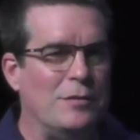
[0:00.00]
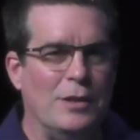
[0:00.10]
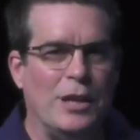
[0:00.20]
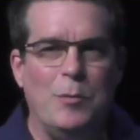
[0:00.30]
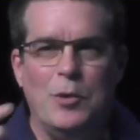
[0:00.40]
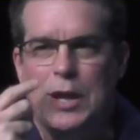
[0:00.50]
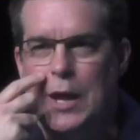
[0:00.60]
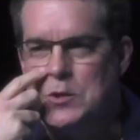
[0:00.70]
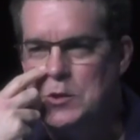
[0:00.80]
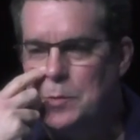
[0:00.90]
the
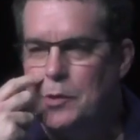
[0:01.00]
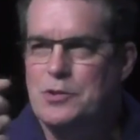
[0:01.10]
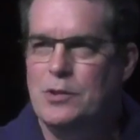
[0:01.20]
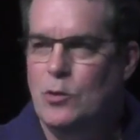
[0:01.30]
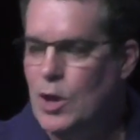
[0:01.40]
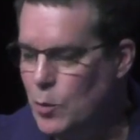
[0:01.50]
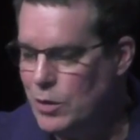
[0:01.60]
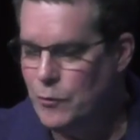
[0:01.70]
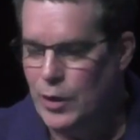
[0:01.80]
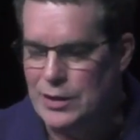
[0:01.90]
communications person who I work
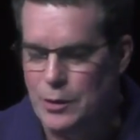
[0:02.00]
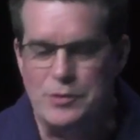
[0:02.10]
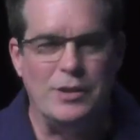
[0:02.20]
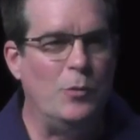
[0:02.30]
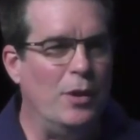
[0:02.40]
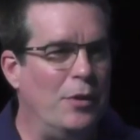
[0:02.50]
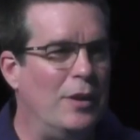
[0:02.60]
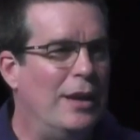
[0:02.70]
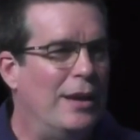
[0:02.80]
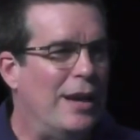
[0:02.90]
very closely with
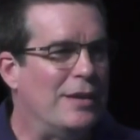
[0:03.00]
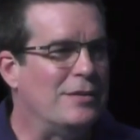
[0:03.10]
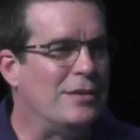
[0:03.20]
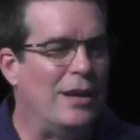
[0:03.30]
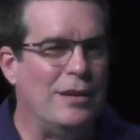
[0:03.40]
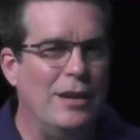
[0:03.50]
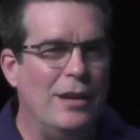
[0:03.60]
has said,